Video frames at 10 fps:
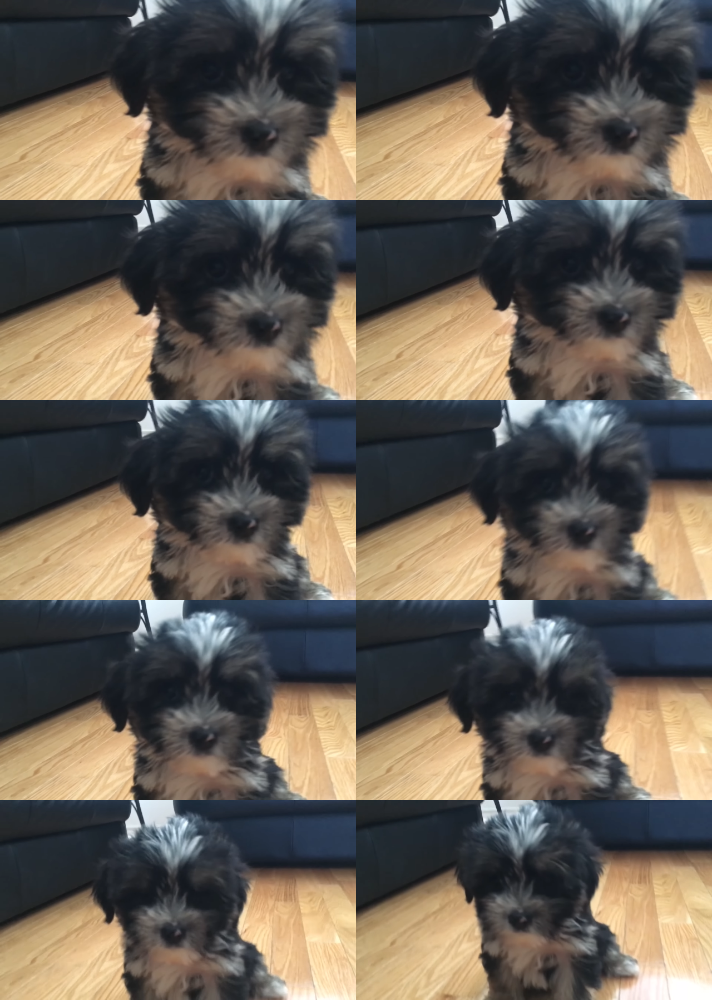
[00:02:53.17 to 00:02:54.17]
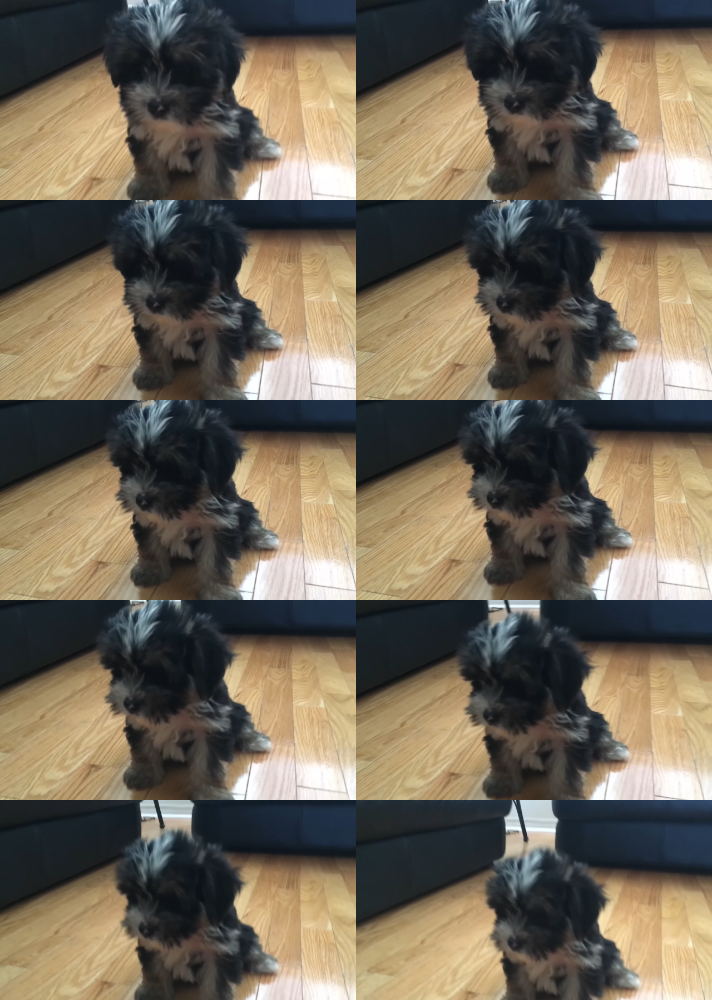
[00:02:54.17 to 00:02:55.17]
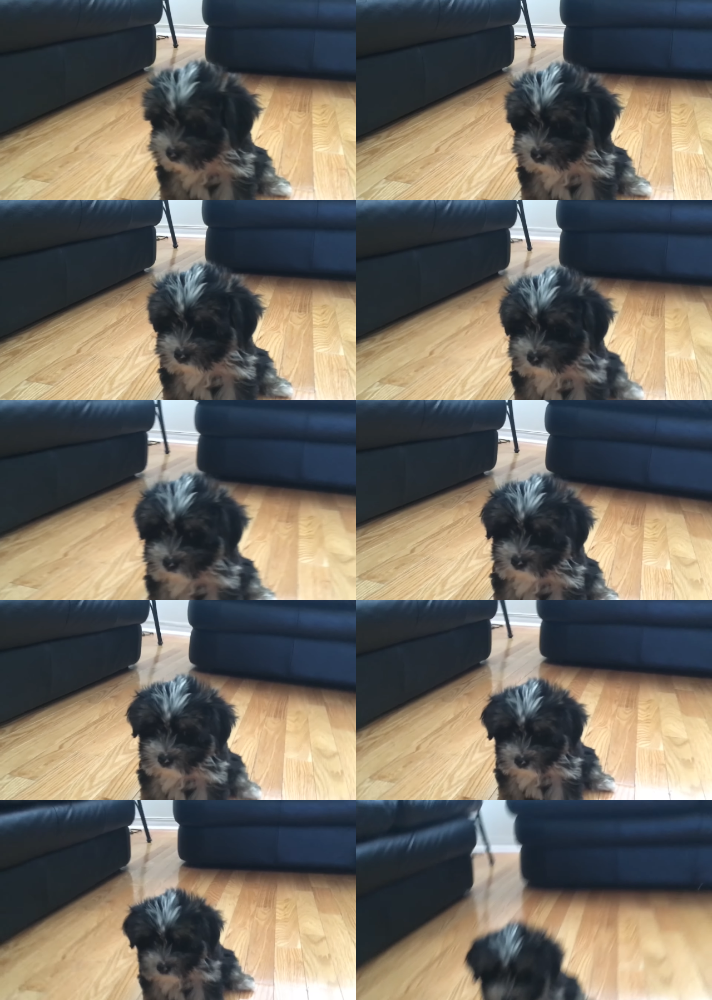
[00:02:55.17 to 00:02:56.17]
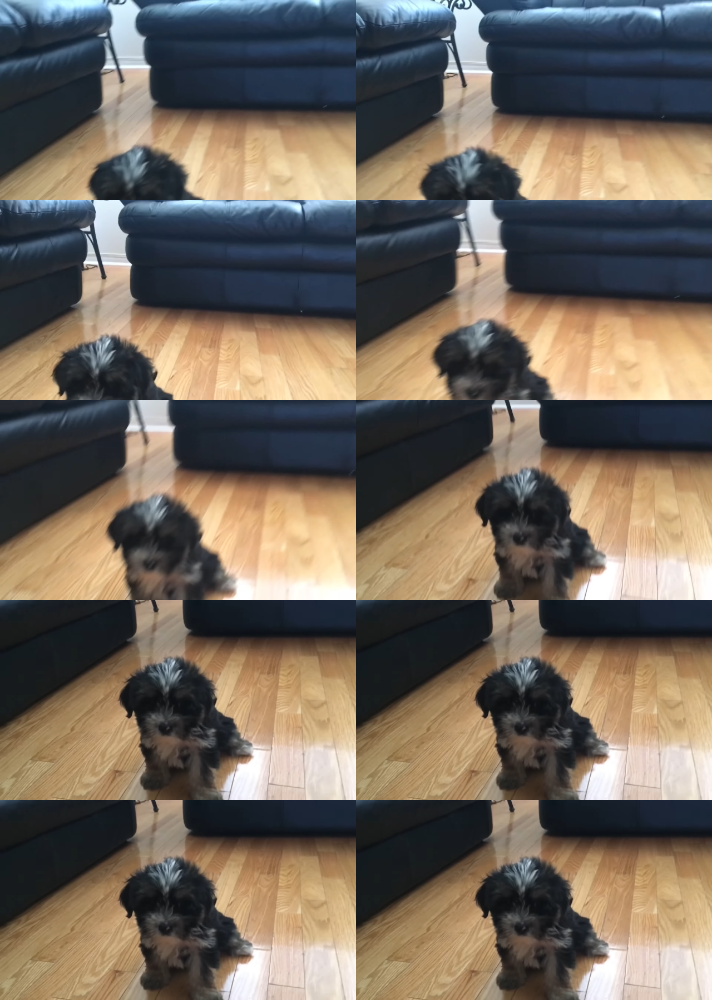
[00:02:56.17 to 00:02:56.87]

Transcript: (no speaker visible)